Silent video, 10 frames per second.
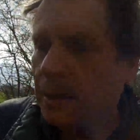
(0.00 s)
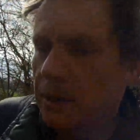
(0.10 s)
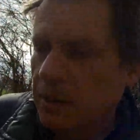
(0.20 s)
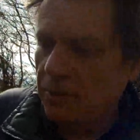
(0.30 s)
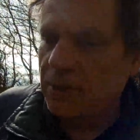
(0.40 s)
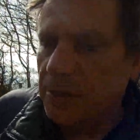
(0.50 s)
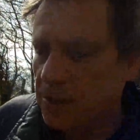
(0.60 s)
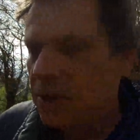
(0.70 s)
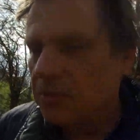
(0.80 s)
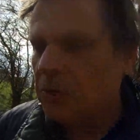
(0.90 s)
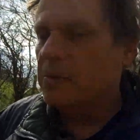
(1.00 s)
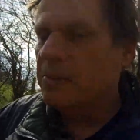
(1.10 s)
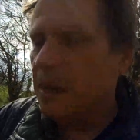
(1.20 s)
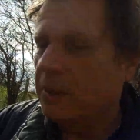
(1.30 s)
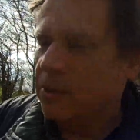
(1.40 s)
So Stone Soup will be
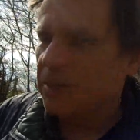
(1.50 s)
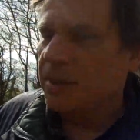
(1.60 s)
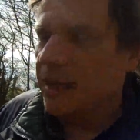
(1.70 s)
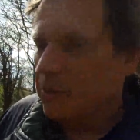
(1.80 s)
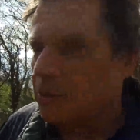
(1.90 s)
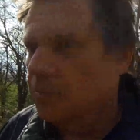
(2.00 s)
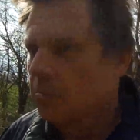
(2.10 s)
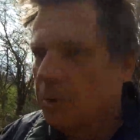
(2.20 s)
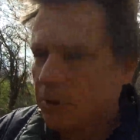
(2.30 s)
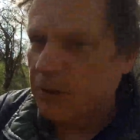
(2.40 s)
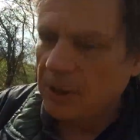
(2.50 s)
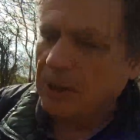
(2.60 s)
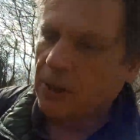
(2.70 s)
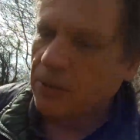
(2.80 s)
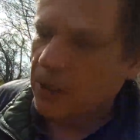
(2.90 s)
published as an actual book that you can
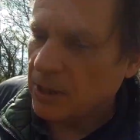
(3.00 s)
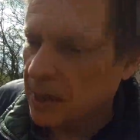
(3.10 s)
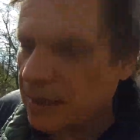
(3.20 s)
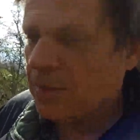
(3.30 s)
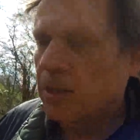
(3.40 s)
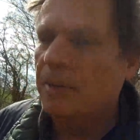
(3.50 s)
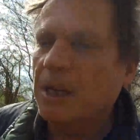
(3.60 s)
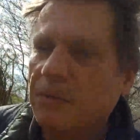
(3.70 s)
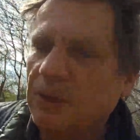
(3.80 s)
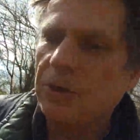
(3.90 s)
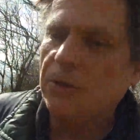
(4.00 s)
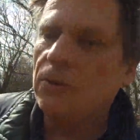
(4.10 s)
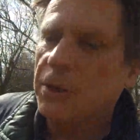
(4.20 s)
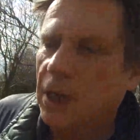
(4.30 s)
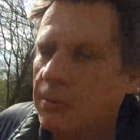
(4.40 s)
hold in your hands. I may even do an
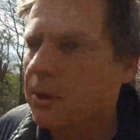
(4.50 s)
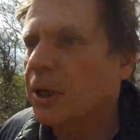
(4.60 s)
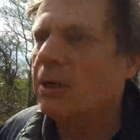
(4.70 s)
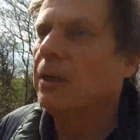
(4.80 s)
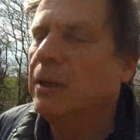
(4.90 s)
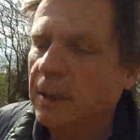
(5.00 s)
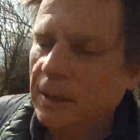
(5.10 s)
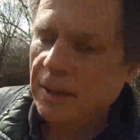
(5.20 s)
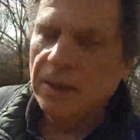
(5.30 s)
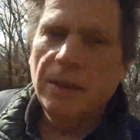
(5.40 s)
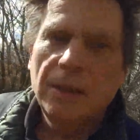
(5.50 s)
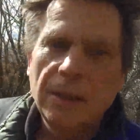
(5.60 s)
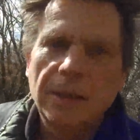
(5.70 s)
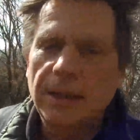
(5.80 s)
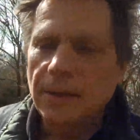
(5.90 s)
audio book,
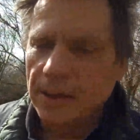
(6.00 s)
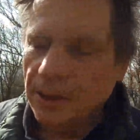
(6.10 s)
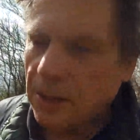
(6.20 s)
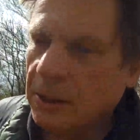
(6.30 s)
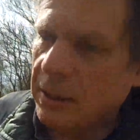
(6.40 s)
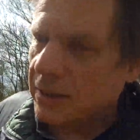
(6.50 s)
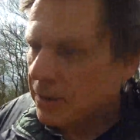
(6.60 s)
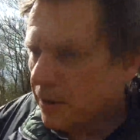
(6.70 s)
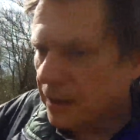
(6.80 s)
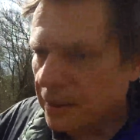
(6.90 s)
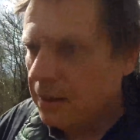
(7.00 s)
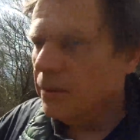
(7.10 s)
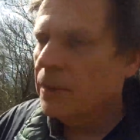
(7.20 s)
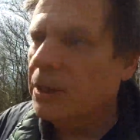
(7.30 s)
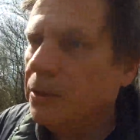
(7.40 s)
you know, so you can listen to it
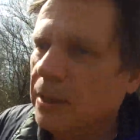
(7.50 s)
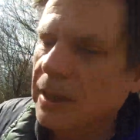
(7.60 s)
while you're doing